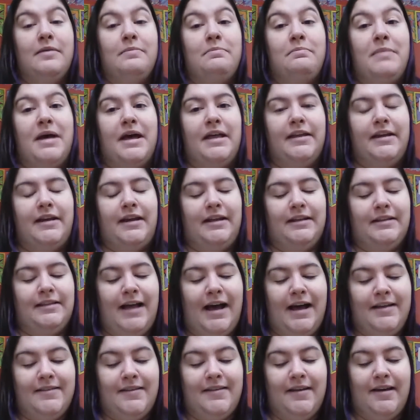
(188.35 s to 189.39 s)
Melody,
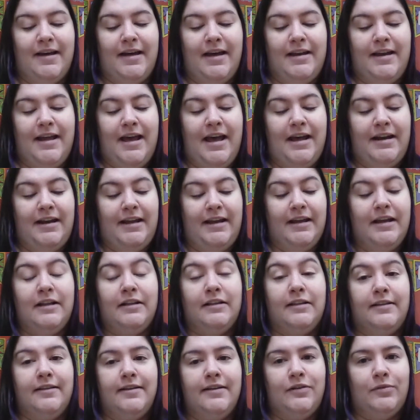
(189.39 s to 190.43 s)
Liza, and Eddie
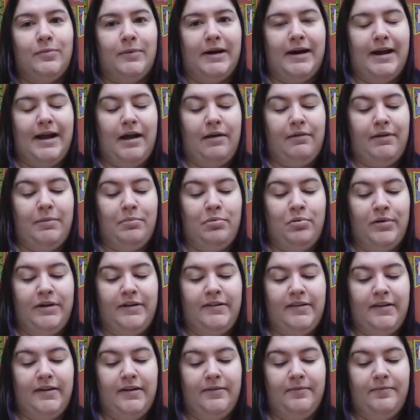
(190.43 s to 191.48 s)
looked where Howie
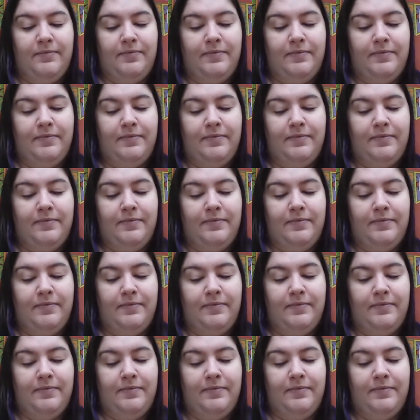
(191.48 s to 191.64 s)
pointed.